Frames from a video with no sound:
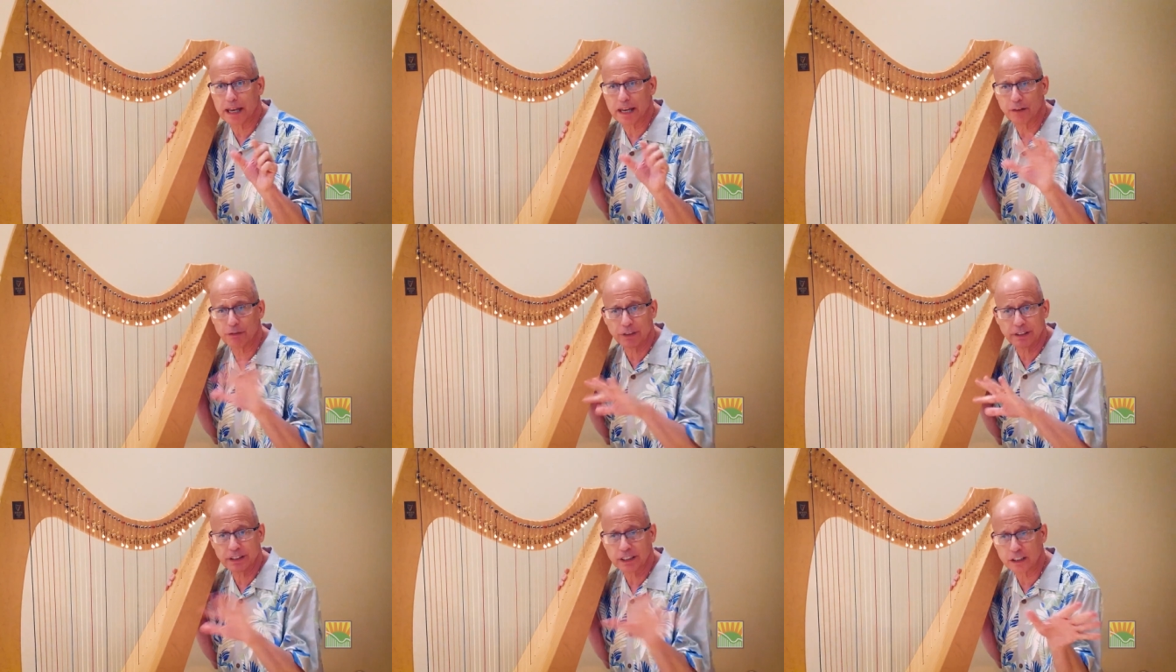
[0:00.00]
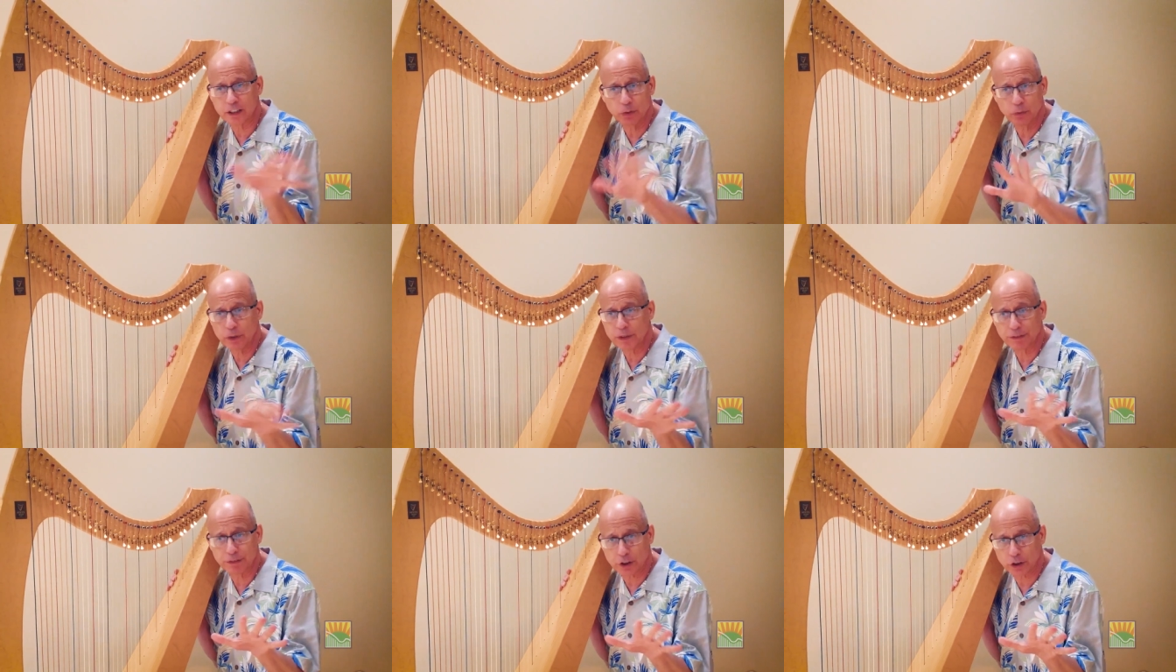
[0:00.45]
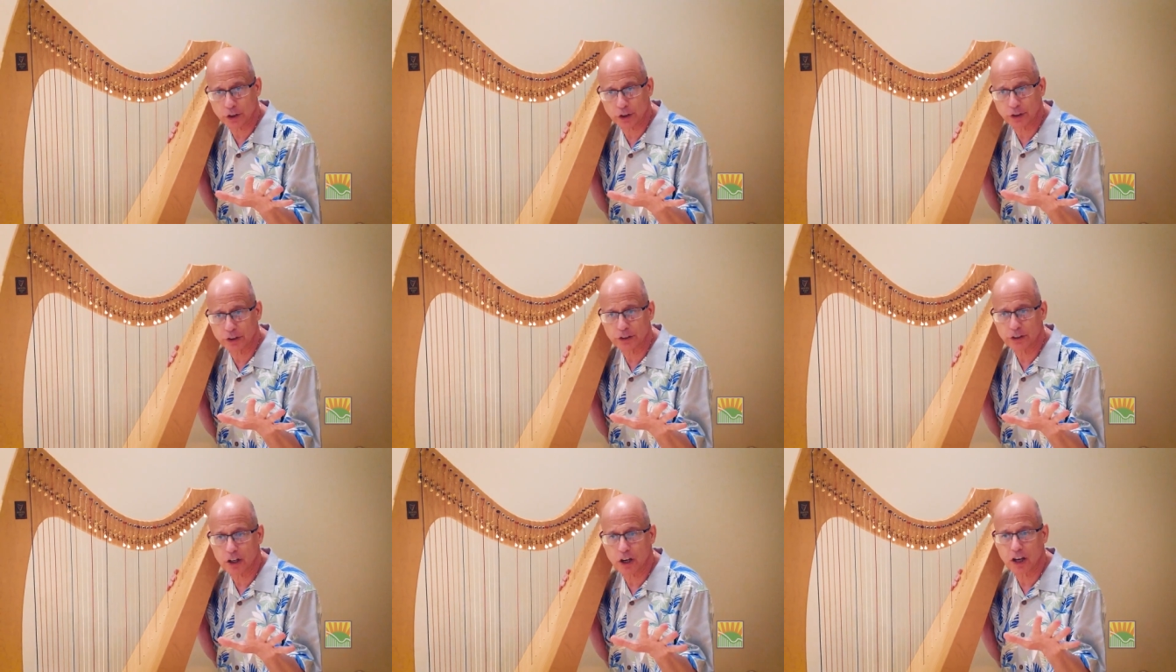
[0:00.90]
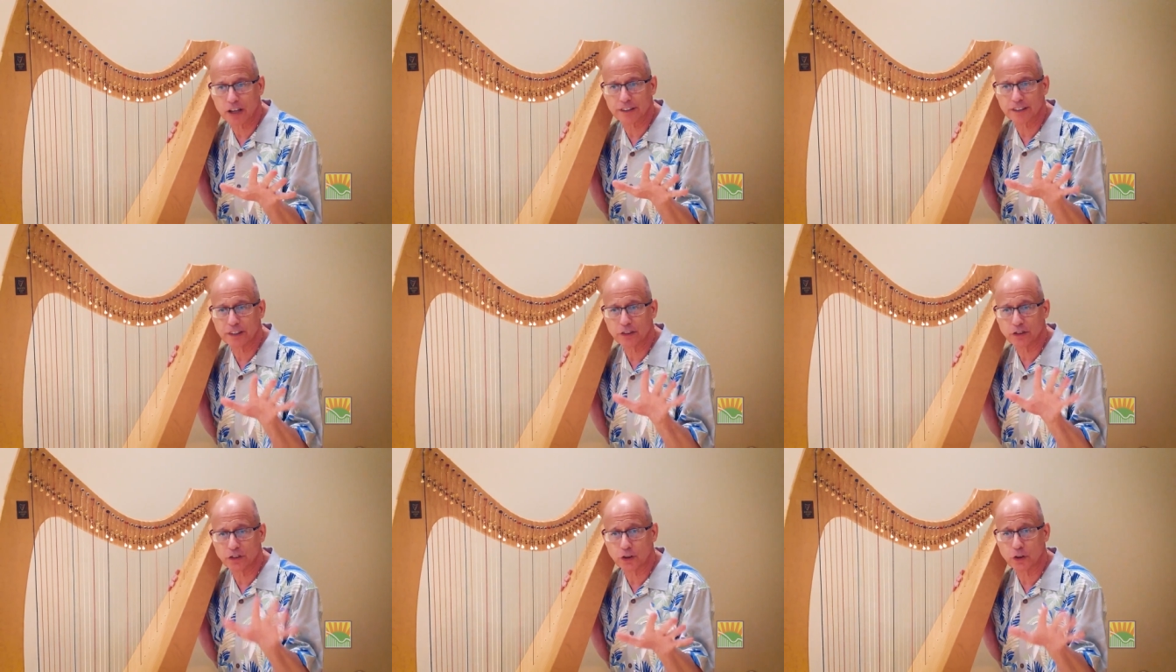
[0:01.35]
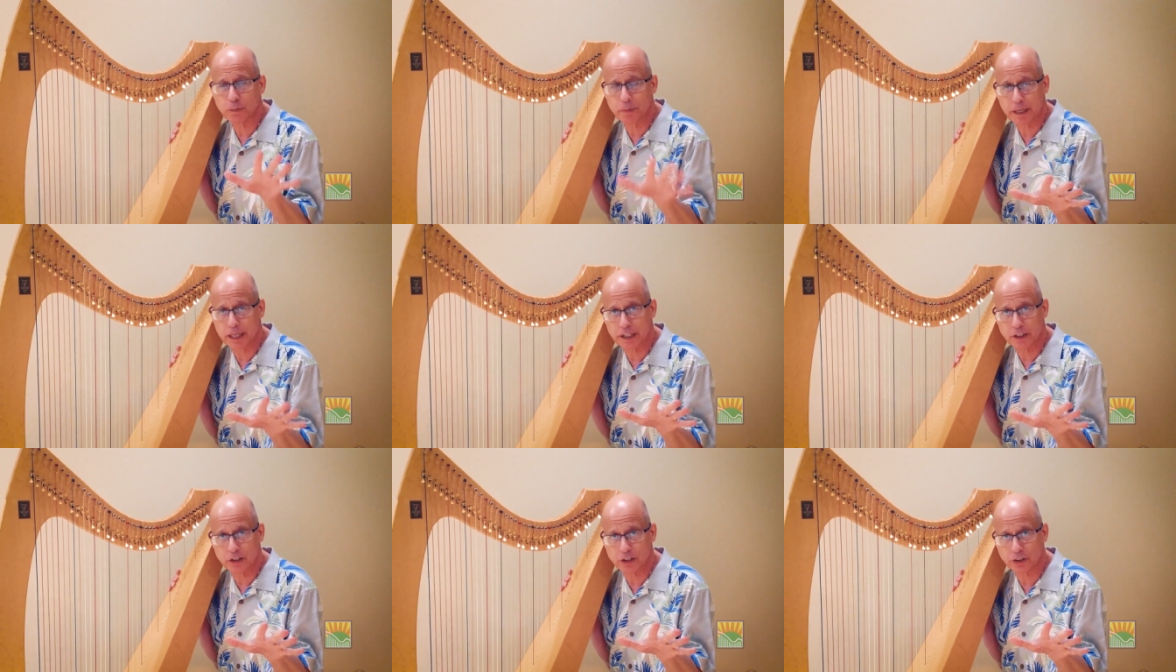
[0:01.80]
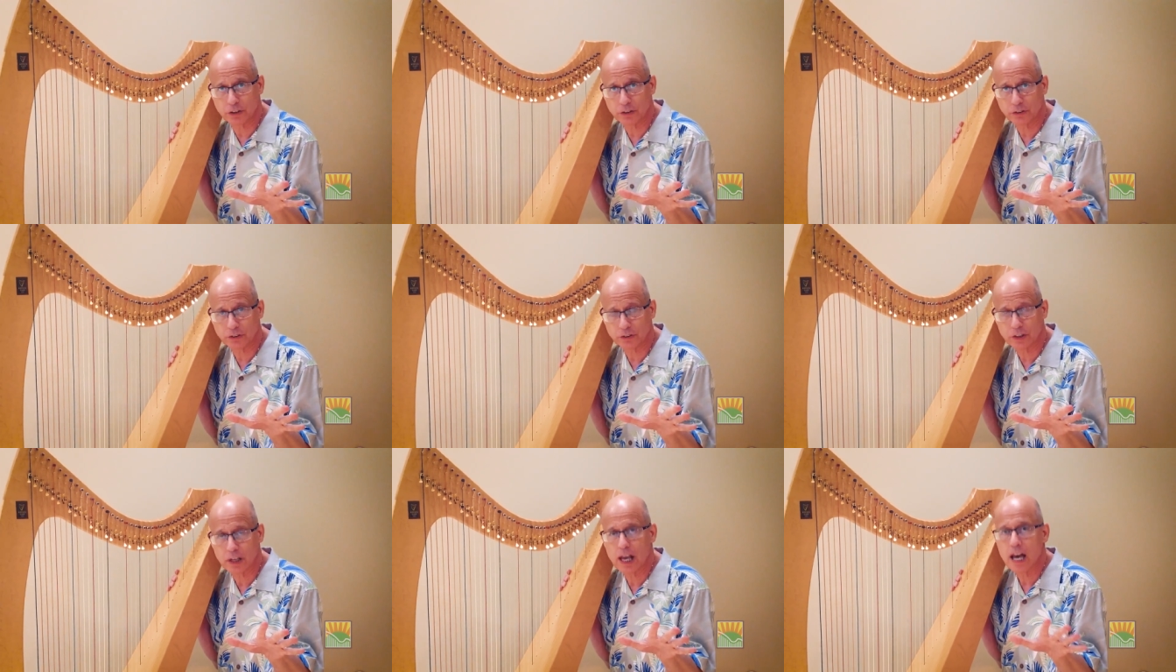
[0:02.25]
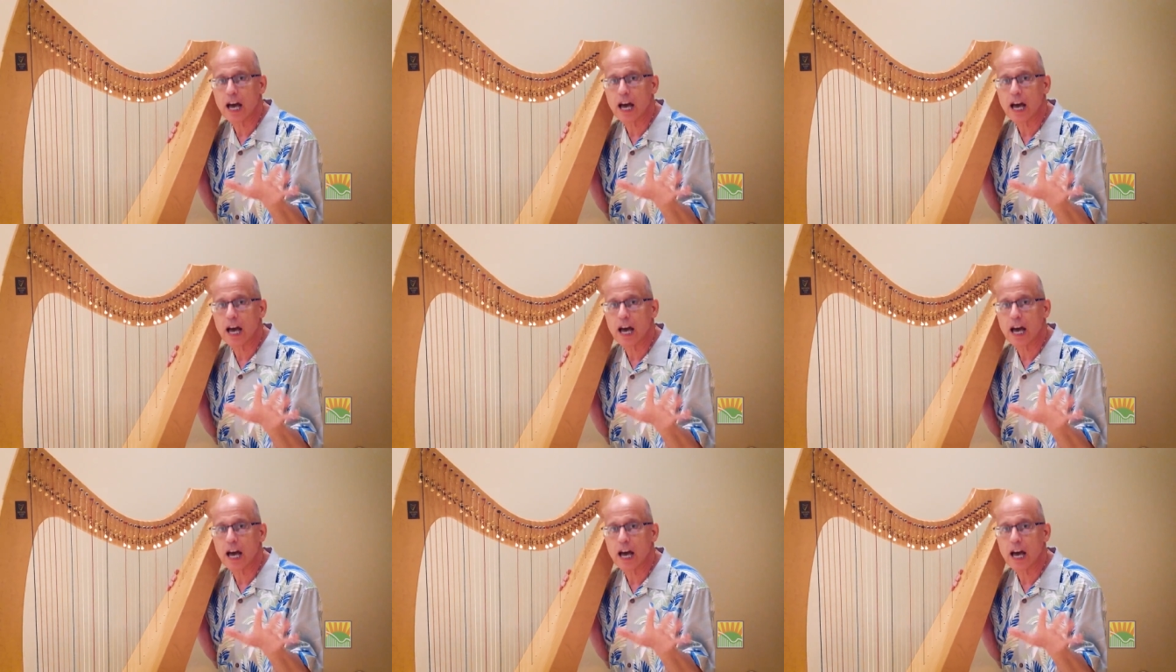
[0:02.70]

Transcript: everything that we've learned on these two pages.